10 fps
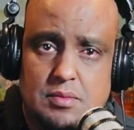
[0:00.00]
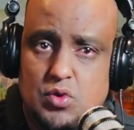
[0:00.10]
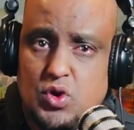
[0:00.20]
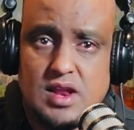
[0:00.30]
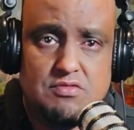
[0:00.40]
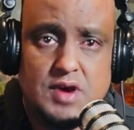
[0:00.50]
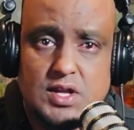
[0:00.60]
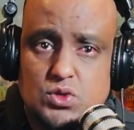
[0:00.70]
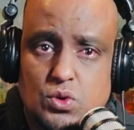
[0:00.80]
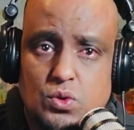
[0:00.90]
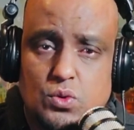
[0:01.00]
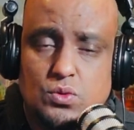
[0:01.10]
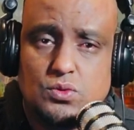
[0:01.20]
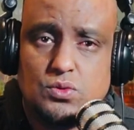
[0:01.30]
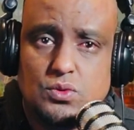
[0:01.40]
Burkina Faso,
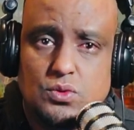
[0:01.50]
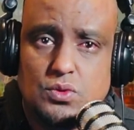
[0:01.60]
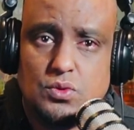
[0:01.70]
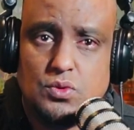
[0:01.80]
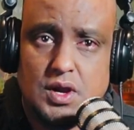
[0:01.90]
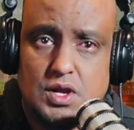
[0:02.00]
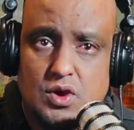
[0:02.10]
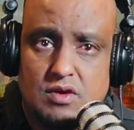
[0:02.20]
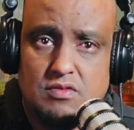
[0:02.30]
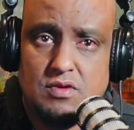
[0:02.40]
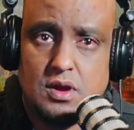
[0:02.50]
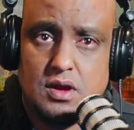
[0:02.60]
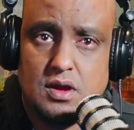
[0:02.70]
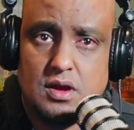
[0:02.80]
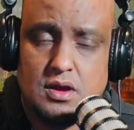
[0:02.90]
where you have
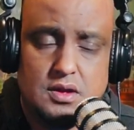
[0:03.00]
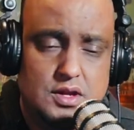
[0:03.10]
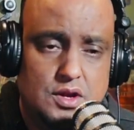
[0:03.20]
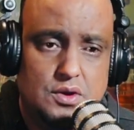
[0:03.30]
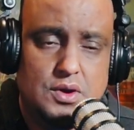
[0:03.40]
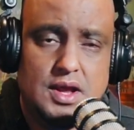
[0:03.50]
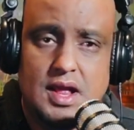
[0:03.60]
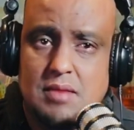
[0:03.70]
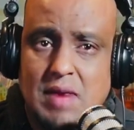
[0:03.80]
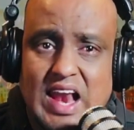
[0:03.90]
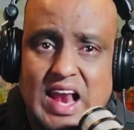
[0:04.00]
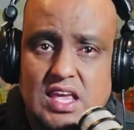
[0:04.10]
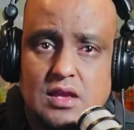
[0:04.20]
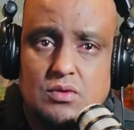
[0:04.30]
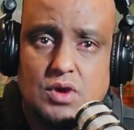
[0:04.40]
and
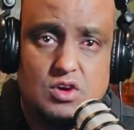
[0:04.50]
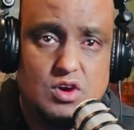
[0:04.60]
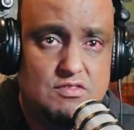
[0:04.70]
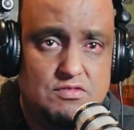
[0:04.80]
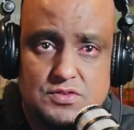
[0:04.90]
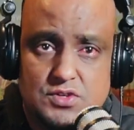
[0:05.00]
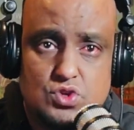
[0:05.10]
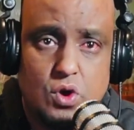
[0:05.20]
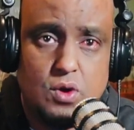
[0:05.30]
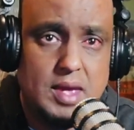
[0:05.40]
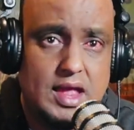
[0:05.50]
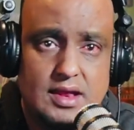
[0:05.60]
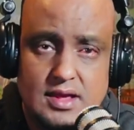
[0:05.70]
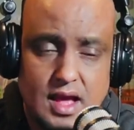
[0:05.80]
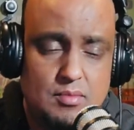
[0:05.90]
Mali, where you have strong
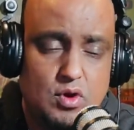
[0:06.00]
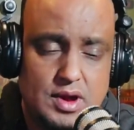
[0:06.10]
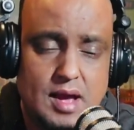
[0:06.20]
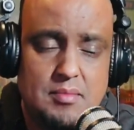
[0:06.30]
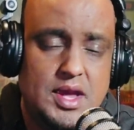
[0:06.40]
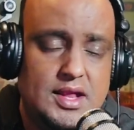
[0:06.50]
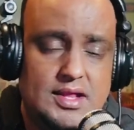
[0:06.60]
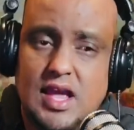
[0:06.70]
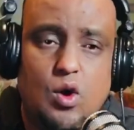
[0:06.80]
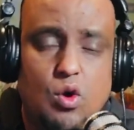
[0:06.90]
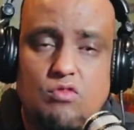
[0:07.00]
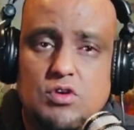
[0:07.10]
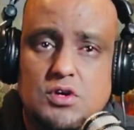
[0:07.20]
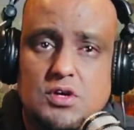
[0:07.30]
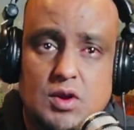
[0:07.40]
men come in, take
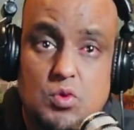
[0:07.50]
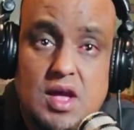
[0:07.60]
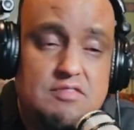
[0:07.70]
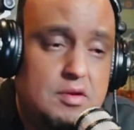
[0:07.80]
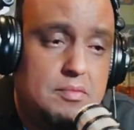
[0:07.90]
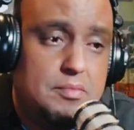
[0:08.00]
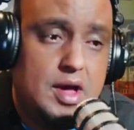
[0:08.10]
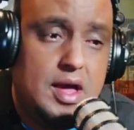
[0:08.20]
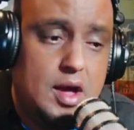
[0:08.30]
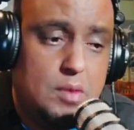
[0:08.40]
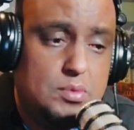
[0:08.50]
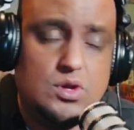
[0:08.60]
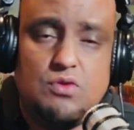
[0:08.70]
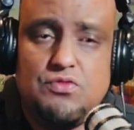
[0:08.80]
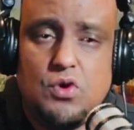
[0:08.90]
over. And we have the
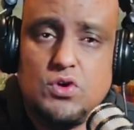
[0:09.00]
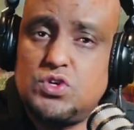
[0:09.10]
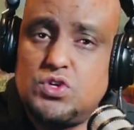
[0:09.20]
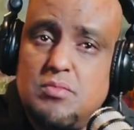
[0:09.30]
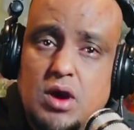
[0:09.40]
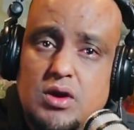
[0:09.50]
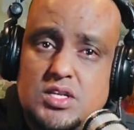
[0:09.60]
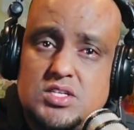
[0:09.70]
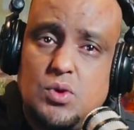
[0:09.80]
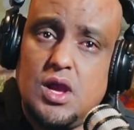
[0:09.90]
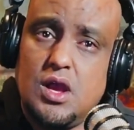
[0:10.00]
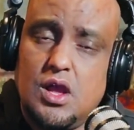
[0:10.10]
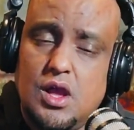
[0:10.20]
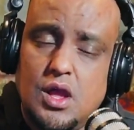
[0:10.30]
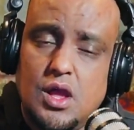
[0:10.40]
option of also democracy, where
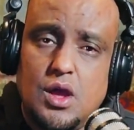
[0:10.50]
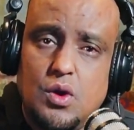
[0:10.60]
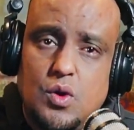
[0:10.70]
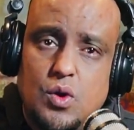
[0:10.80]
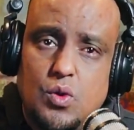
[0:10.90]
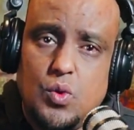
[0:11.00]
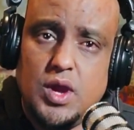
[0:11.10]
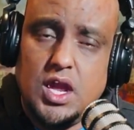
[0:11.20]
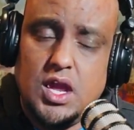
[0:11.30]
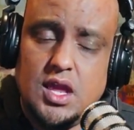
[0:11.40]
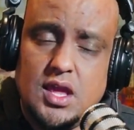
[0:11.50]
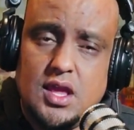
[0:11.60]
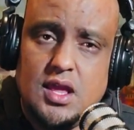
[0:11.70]
we